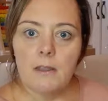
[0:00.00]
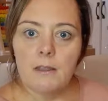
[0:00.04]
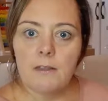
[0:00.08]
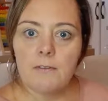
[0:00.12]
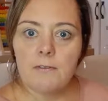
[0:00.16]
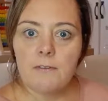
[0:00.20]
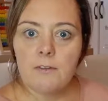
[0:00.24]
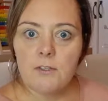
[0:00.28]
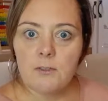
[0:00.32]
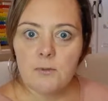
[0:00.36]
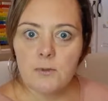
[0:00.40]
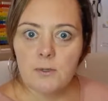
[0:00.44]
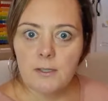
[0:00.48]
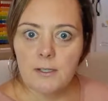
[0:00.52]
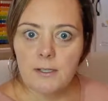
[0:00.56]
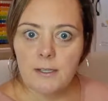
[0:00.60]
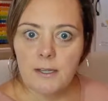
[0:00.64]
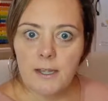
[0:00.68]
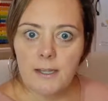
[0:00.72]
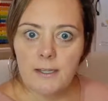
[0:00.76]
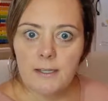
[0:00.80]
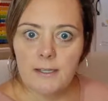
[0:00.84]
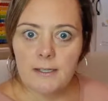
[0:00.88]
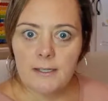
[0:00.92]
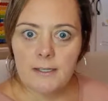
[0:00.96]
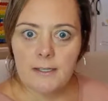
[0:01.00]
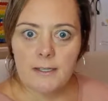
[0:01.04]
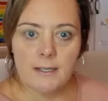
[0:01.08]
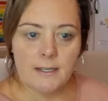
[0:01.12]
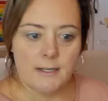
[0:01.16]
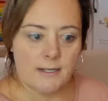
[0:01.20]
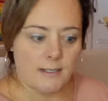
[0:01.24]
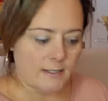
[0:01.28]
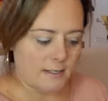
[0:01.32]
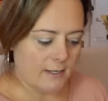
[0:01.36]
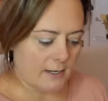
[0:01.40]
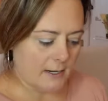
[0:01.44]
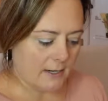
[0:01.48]
visual and the
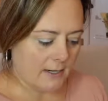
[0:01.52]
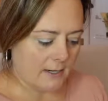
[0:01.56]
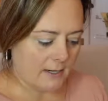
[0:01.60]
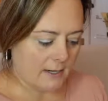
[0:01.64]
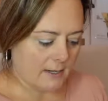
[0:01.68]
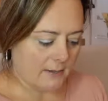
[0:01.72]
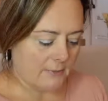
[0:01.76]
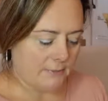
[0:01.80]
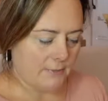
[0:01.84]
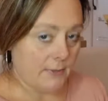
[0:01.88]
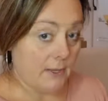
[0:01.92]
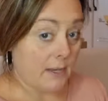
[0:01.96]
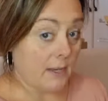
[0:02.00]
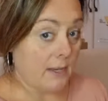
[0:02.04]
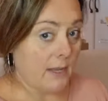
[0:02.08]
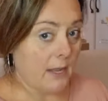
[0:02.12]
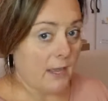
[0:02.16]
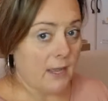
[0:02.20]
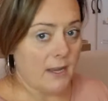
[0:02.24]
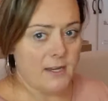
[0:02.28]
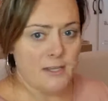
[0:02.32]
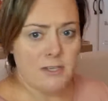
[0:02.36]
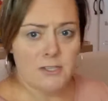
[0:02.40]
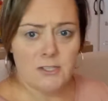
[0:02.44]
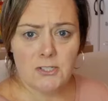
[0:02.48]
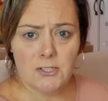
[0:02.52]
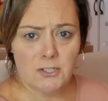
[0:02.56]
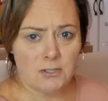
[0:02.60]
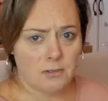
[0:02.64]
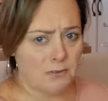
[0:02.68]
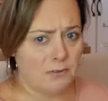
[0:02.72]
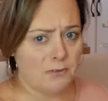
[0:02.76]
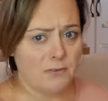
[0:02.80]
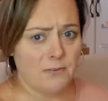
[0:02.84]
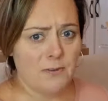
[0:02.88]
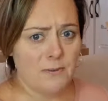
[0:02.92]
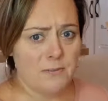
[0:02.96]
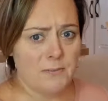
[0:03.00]
kinesthetic. Again, don't
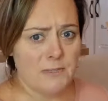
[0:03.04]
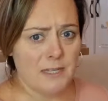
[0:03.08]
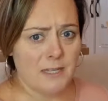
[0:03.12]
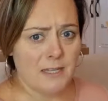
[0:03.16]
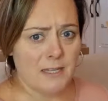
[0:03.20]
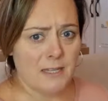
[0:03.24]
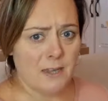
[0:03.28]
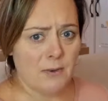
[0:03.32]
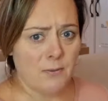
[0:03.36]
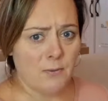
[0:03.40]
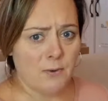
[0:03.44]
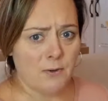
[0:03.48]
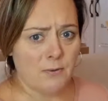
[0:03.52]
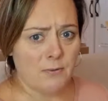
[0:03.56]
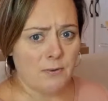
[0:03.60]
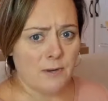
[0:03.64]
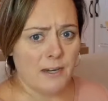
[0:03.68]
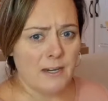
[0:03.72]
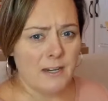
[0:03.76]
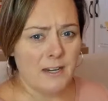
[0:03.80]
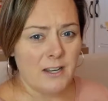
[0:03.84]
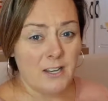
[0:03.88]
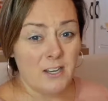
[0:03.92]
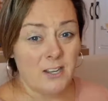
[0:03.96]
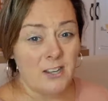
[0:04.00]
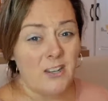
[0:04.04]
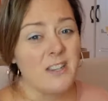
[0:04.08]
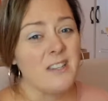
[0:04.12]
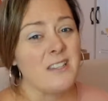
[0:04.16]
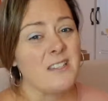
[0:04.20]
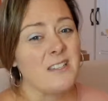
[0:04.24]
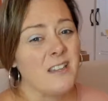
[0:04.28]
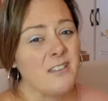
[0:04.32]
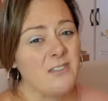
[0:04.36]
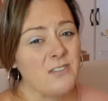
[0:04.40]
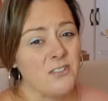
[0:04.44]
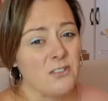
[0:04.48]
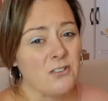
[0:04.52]
know if I'm saying that word right. You guys
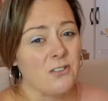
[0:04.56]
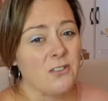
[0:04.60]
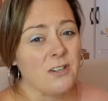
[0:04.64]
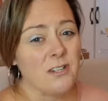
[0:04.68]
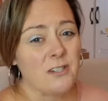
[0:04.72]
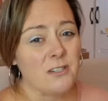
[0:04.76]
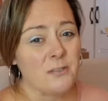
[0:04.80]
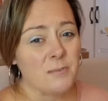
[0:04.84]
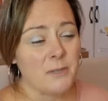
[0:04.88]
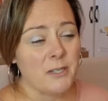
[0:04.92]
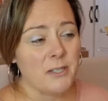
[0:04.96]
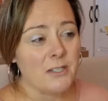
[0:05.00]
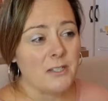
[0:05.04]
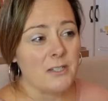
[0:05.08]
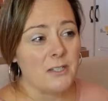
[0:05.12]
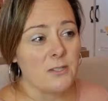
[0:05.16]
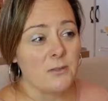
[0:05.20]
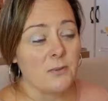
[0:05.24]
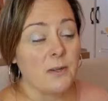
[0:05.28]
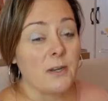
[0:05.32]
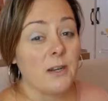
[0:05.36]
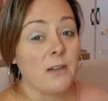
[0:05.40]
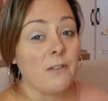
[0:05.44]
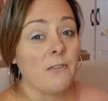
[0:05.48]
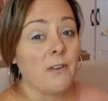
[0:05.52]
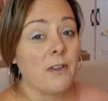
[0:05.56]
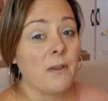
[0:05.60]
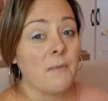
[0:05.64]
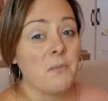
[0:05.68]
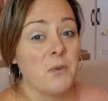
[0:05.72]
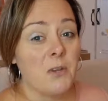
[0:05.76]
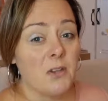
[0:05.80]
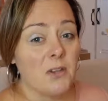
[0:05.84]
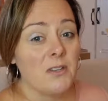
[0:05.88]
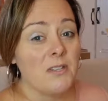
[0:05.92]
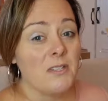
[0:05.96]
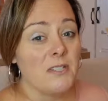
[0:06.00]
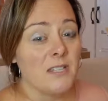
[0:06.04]
have to correct me on this one. If I'm
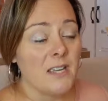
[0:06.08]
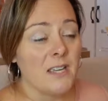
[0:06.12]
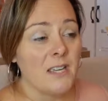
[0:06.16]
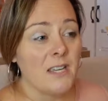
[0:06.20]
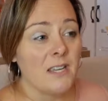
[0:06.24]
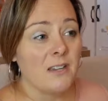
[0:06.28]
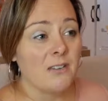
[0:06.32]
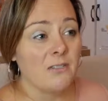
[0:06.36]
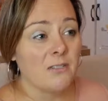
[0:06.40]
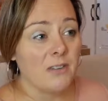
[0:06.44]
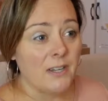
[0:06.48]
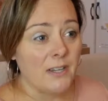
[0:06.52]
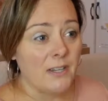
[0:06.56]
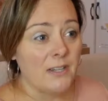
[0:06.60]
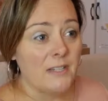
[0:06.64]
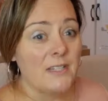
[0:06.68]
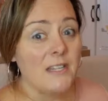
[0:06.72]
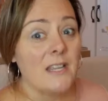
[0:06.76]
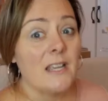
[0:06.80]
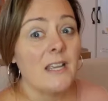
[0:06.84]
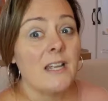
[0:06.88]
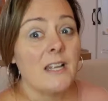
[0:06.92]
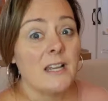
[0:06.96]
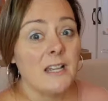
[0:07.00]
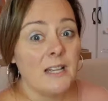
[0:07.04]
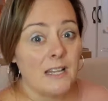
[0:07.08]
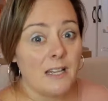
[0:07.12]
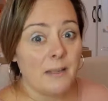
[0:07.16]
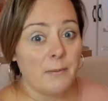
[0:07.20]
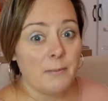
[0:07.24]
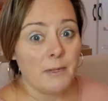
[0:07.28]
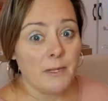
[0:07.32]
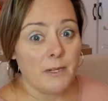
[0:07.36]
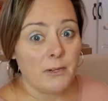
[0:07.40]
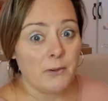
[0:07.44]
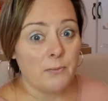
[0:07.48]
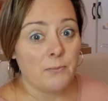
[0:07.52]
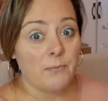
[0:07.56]
not saying it right, let me
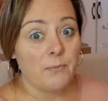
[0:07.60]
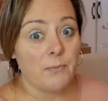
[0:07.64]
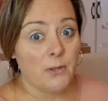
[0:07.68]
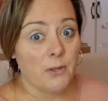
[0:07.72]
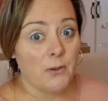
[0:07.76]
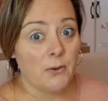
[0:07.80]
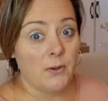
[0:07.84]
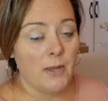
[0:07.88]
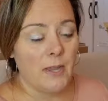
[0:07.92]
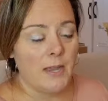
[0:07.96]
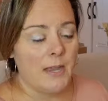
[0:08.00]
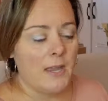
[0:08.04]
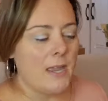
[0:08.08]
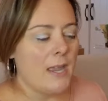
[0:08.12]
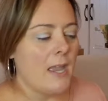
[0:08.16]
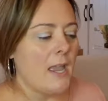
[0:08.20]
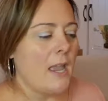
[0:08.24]
know, okay?